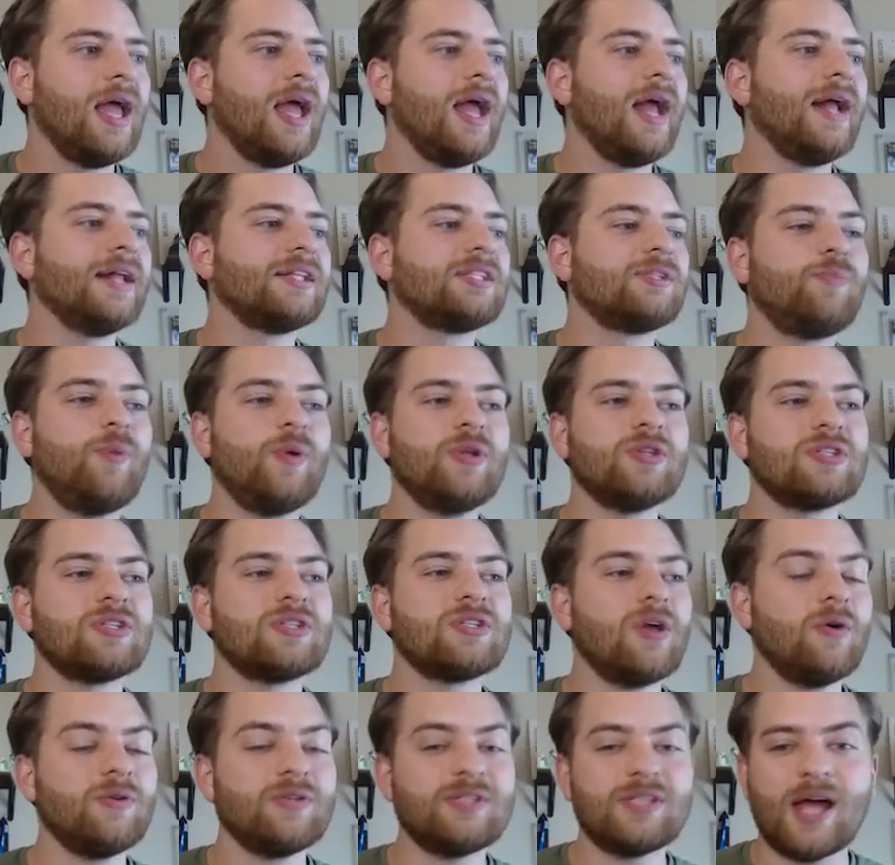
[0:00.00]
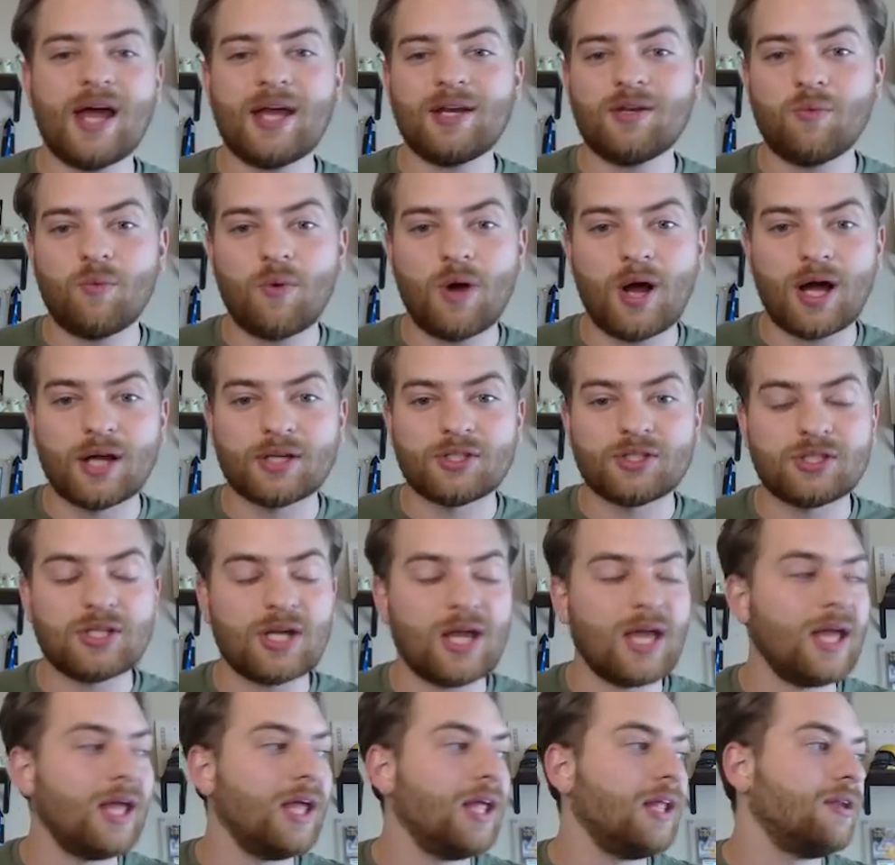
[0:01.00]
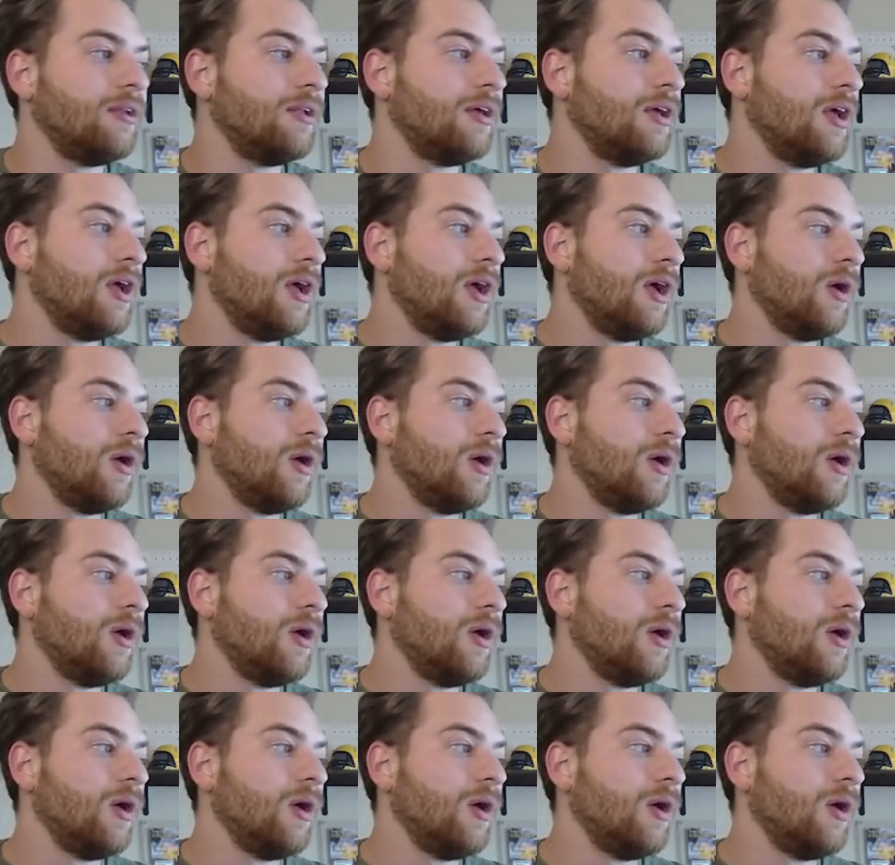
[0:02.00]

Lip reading: It's been so sad to watch, and